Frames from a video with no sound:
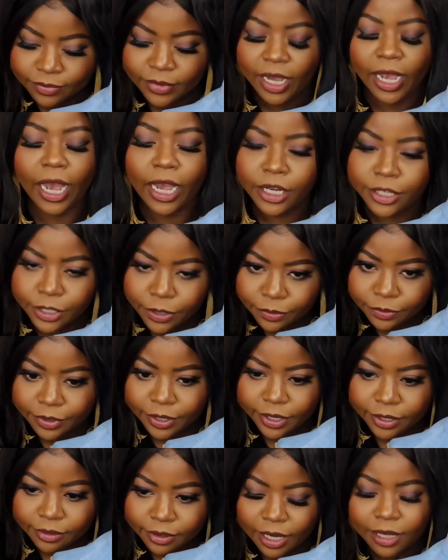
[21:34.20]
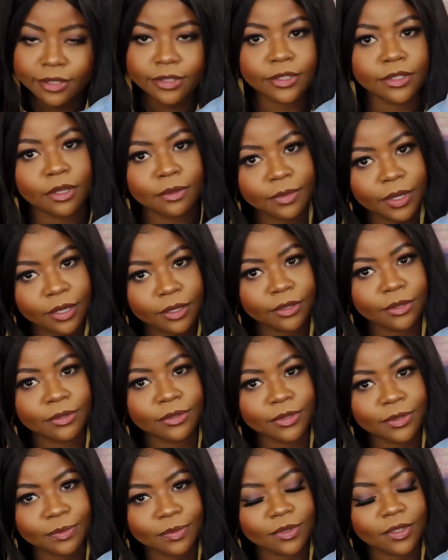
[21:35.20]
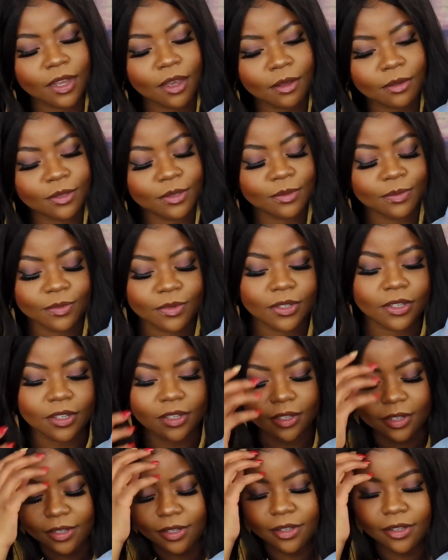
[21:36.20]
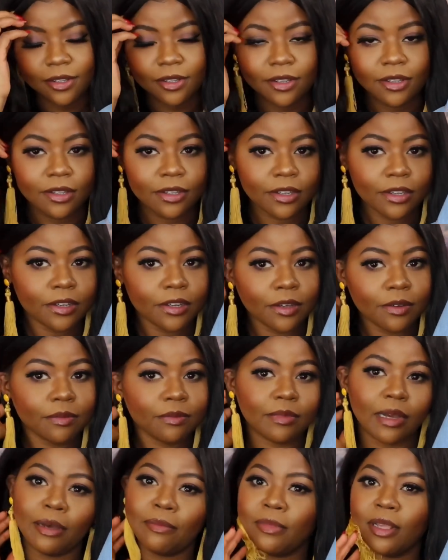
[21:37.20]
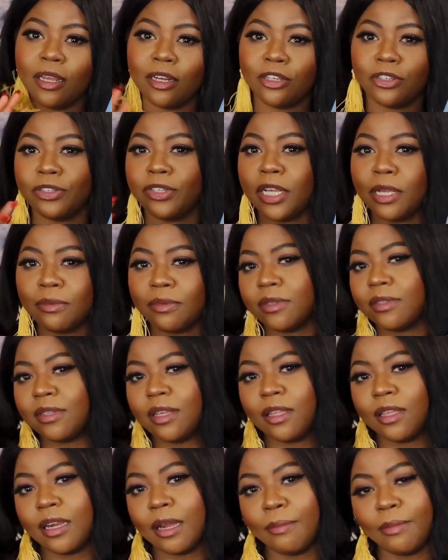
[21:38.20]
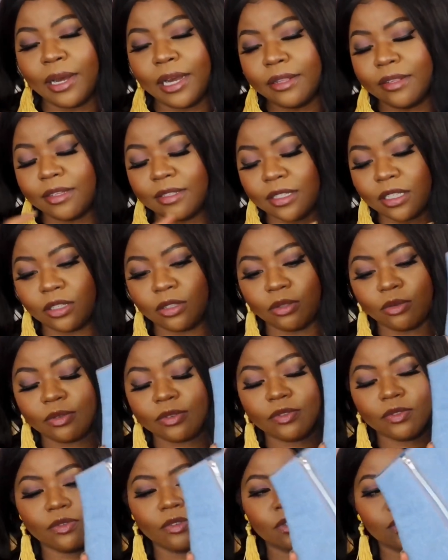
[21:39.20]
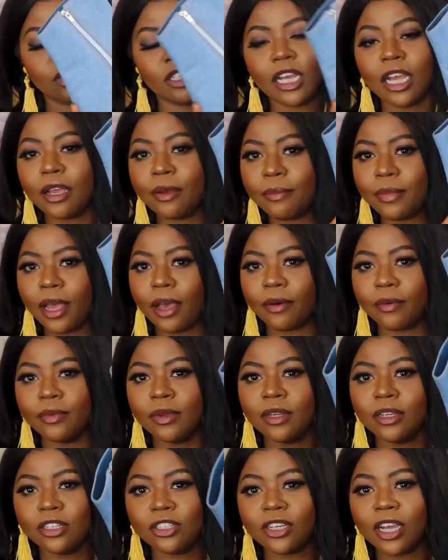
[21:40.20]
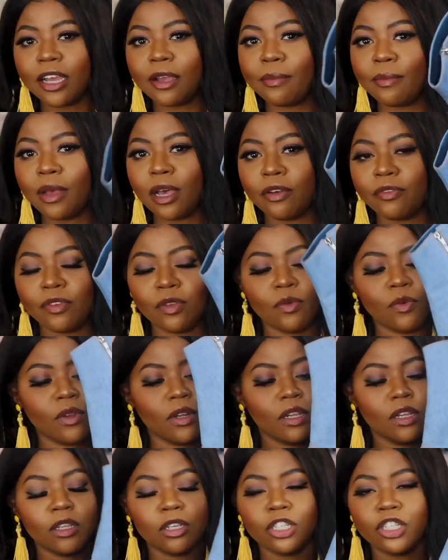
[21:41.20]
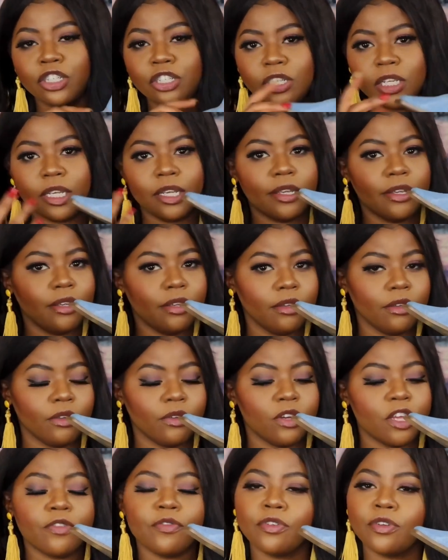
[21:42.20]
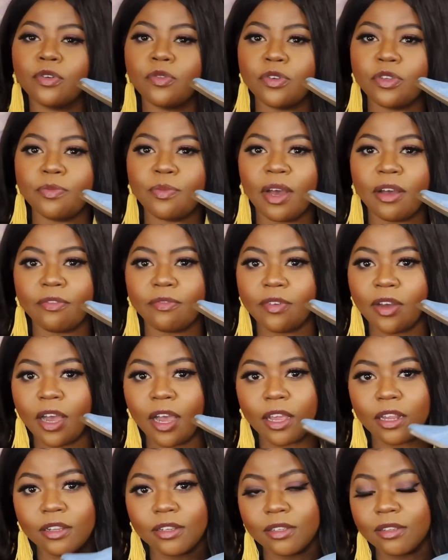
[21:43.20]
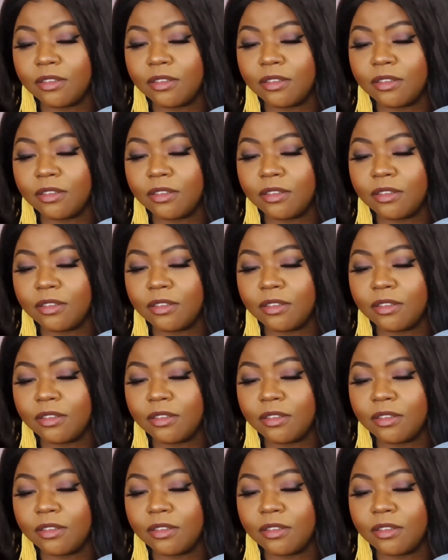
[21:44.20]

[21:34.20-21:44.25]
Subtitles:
I donate. I sell my clothes sometimes, but you know, I'm not ashamed to say that I buy things at the thrift store. So check them out. Check them out. If you want to look chic, you never know what you might find.